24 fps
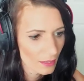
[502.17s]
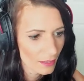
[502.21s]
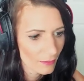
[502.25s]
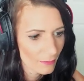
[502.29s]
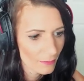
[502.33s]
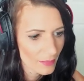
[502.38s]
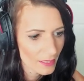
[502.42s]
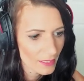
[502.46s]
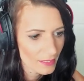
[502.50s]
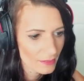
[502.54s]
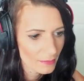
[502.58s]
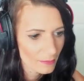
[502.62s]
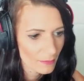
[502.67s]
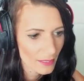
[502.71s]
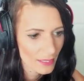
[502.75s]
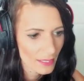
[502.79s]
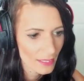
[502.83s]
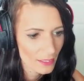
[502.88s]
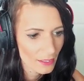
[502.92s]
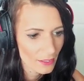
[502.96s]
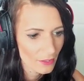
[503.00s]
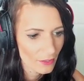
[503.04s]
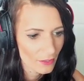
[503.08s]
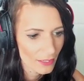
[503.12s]
I miss my
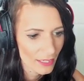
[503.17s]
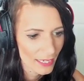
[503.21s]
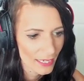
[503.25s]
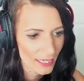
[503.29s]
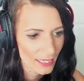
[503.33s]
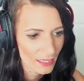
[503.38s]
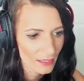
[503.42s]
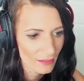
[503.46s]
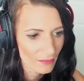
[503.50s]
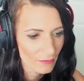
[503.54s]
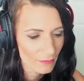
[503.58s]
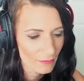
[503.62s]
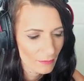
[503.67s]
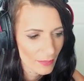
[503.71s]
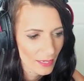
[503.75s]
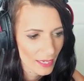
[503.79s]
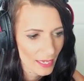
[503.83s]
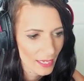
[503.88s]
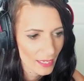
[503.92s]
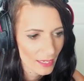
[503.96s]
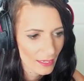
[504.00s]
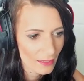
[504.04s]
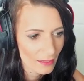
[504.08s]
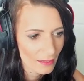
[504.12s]
little gang of
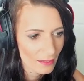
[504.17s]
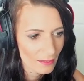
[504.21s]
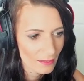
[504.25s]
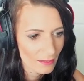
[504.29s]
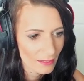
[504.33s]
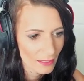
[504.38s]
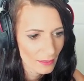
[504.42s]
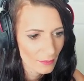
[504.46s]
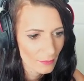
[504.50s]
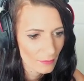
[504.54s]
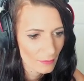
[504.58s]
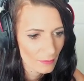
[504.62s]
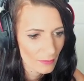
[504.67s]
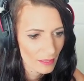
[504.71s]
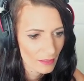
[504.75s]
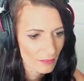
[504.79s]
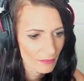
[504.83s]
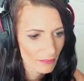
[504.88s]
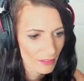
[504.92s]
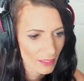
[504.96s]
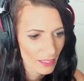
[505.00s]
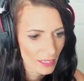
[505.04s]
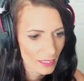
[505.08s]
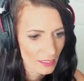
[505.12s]
men. They were my
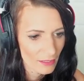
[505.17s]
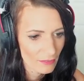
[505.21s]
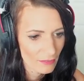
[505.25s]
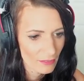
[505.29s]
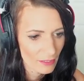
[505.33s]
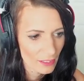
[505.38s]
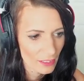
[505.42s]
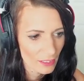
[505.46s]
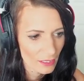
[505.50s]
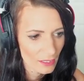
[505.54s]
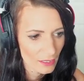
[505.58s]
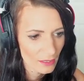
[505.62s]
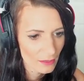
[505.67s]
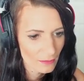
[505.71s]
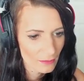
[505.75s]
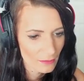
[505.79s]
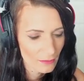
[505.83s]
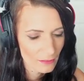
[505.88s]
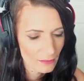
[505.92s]
favourite.